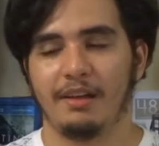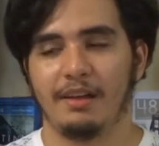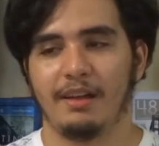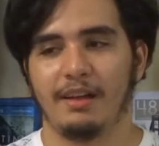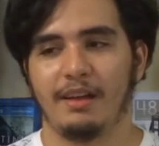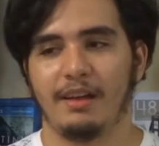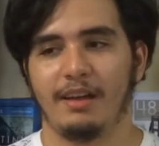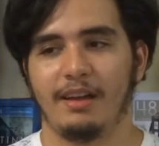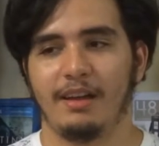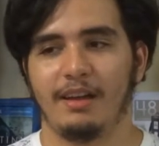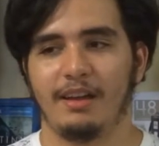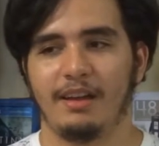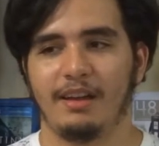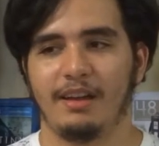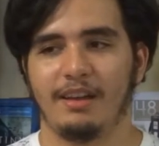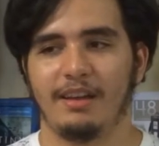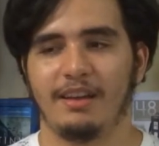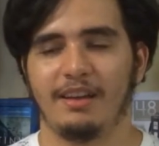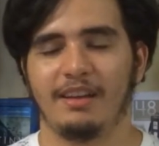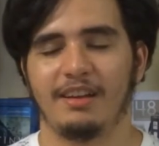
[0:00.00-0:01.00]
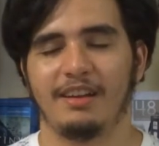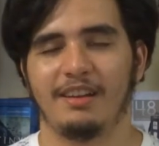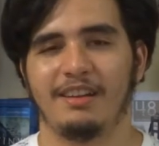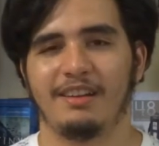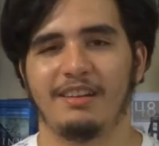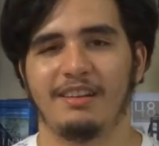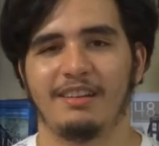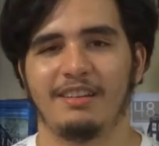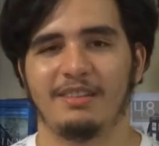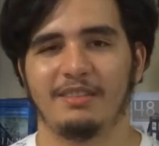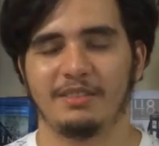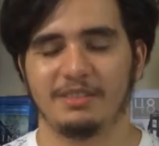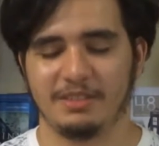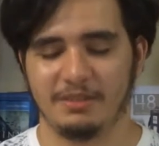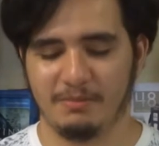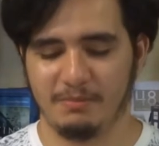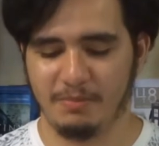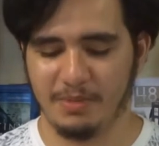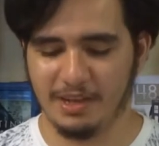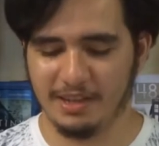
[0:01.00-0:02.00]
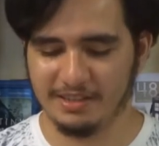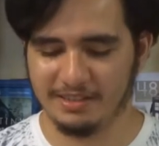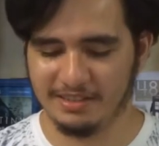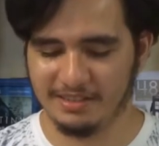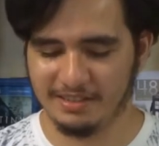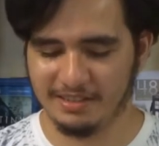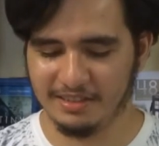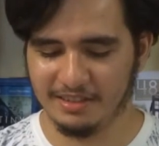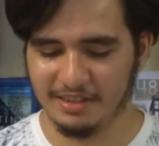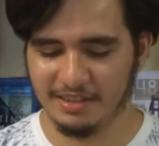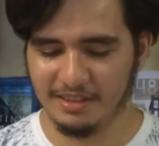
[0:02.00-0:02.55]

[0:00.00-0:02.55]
Uh, it was the best.